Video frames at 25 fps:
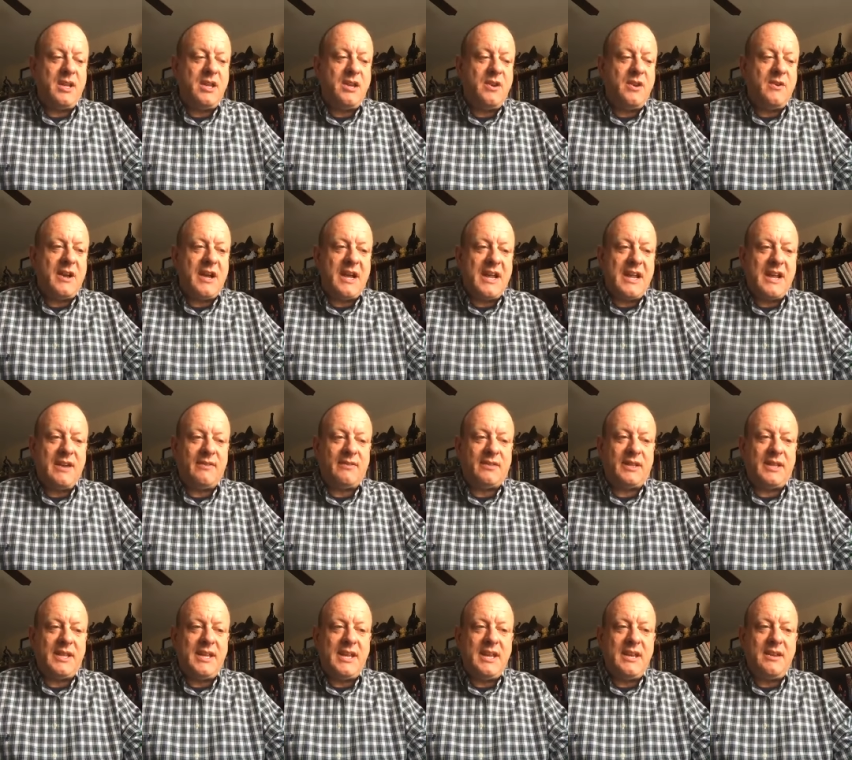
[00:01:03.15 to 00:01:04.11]
you I have
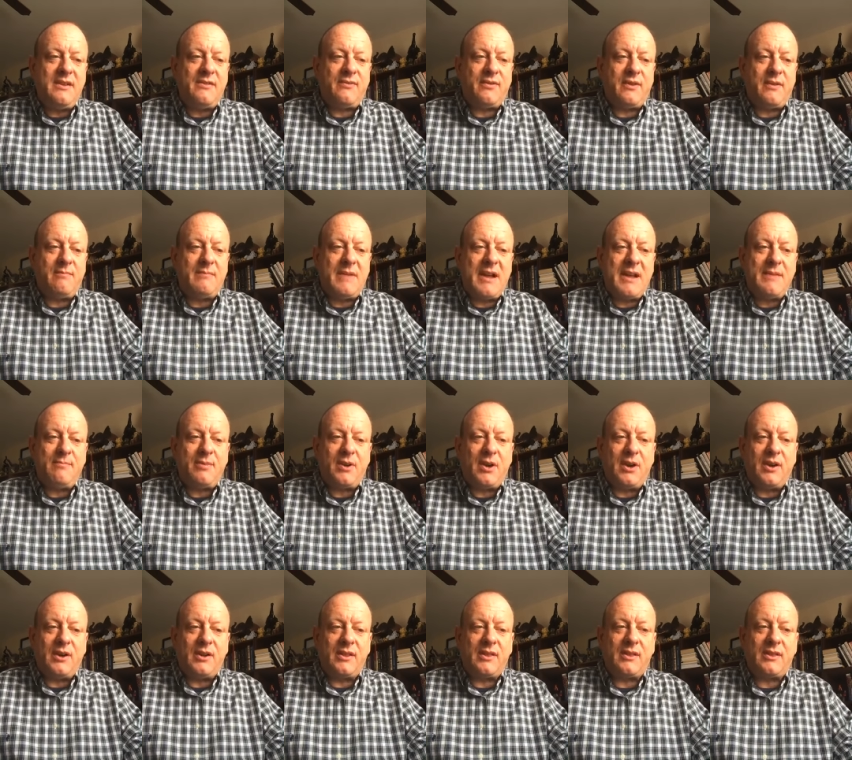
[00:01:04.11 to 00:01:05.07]
leaned from my
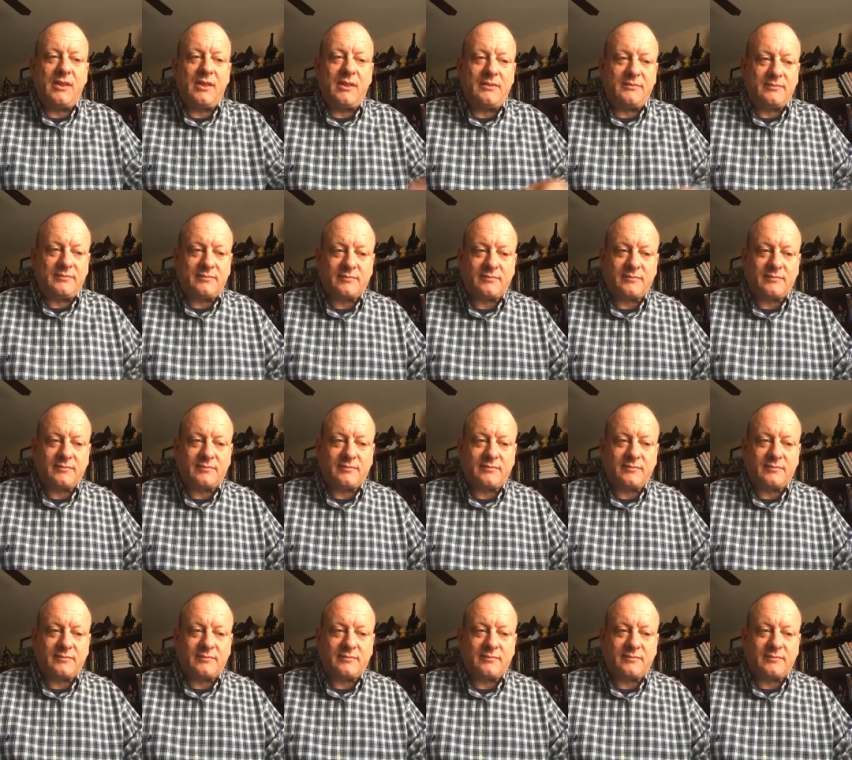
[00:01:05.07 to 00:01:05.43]
birth.